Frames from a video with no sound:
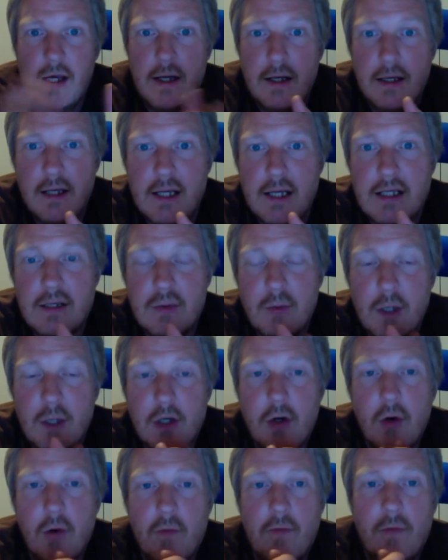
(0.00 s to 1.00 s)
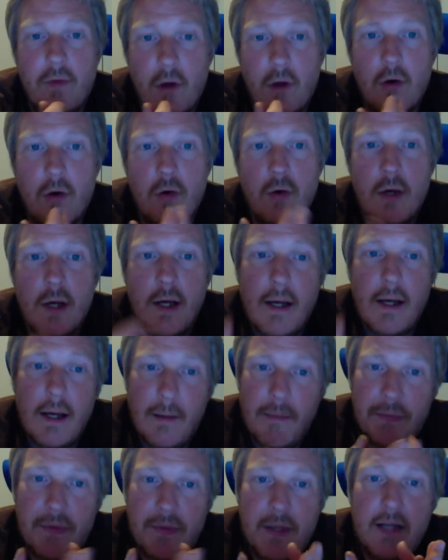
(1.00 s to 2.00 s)
This we don't know,
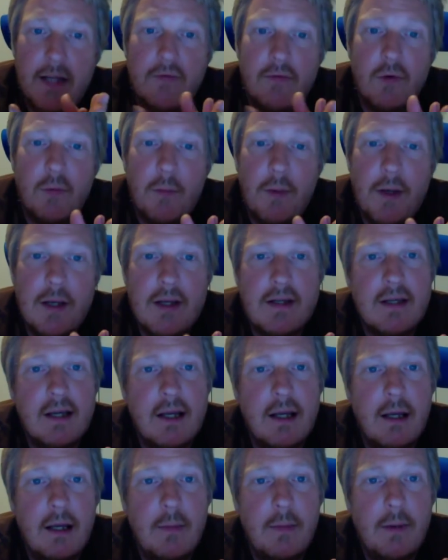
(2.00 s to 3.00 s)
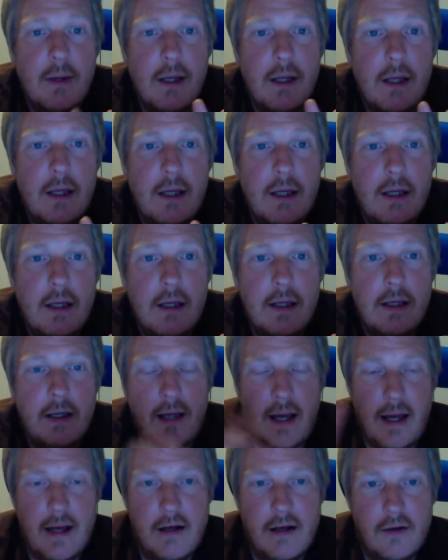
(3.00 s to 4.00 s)
and that would basically be
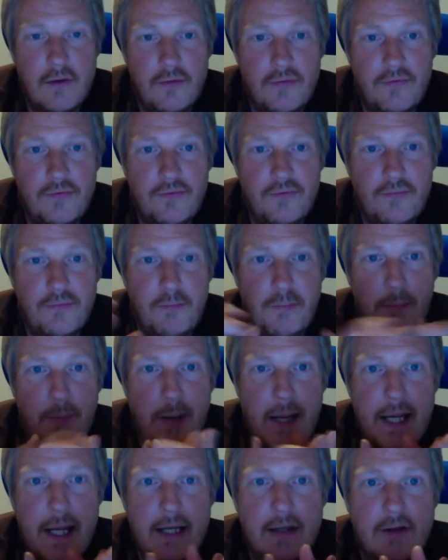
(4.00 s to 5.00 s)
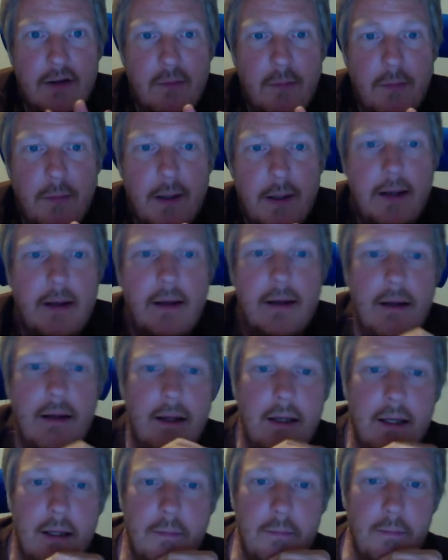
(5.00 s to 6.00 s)
kind of backed
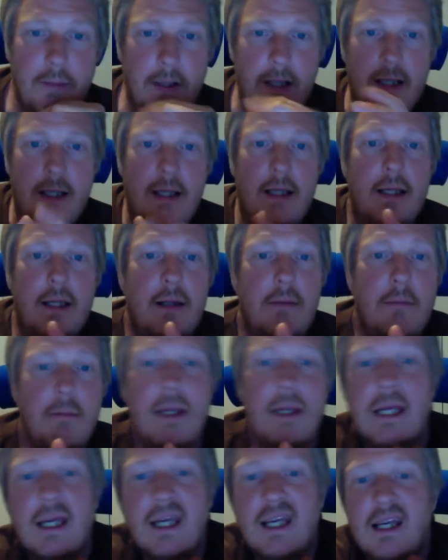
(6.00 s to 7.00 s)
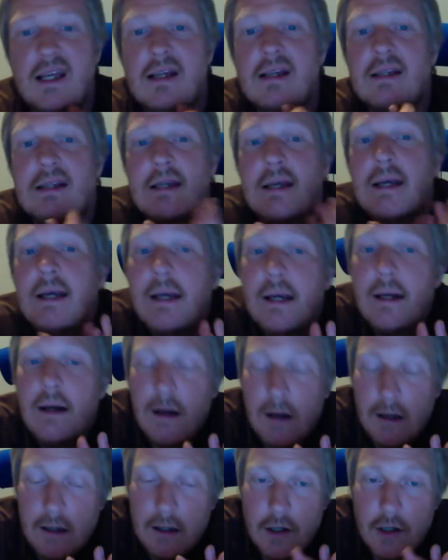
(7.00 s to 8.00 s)
by Mickey's
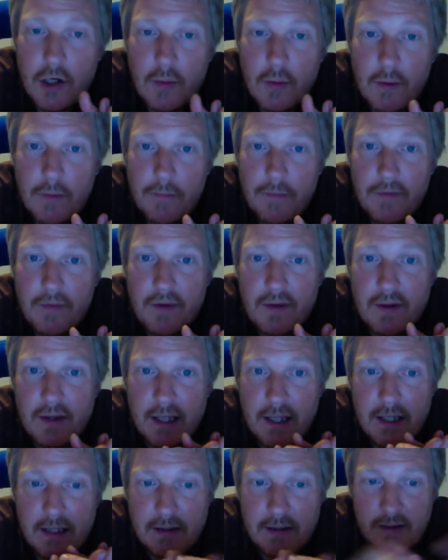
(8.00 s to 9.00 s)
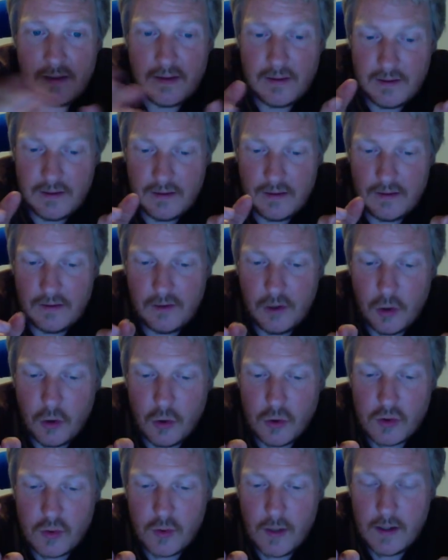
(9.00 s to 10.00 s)
argument that
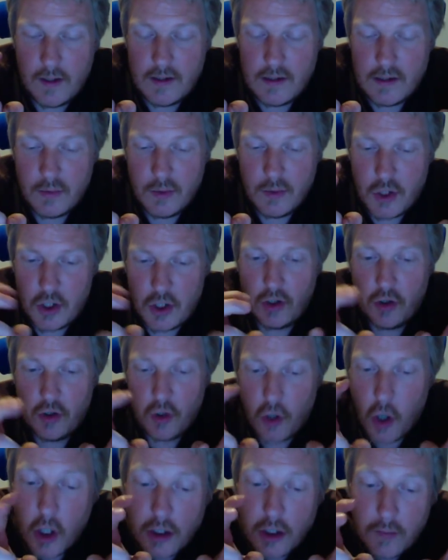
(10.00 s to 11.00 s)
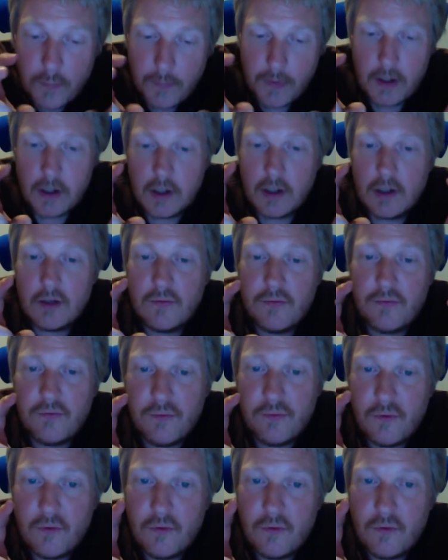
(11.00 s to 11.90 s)
those ones which are not part of